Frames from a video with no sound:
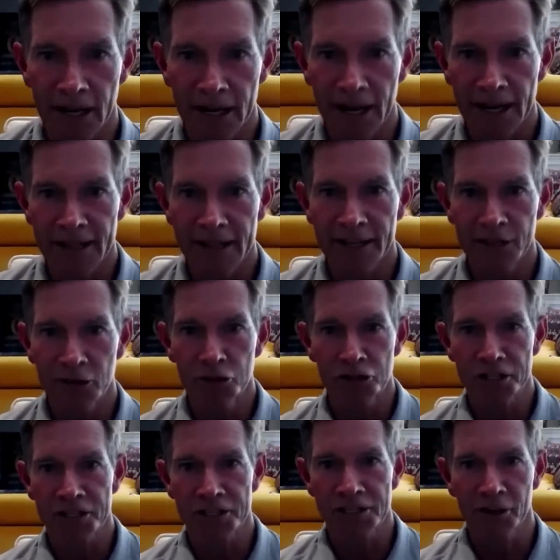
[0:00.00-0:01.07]
Ed, I think you
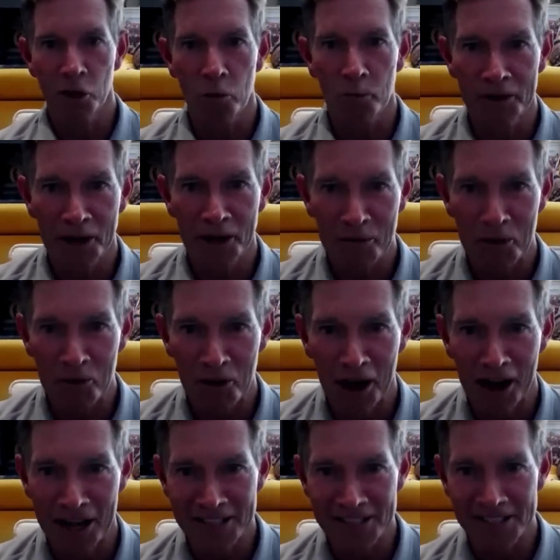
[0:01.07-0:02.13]
just opened up their
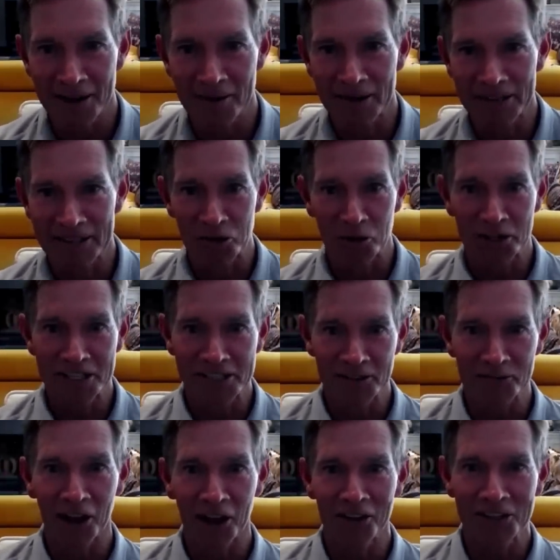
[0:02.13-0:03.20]
eyes and said, I made trillions
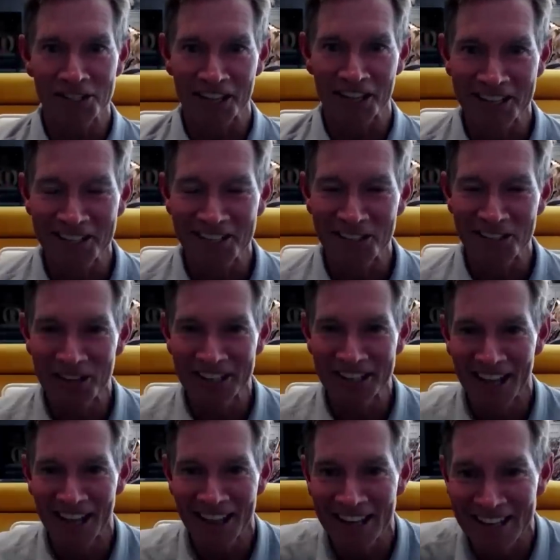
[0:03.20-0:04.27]
of dollars and it's
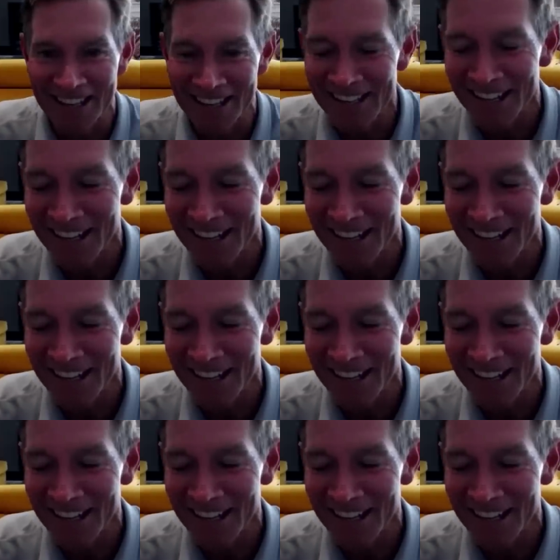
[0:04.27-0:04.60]
doing nothing.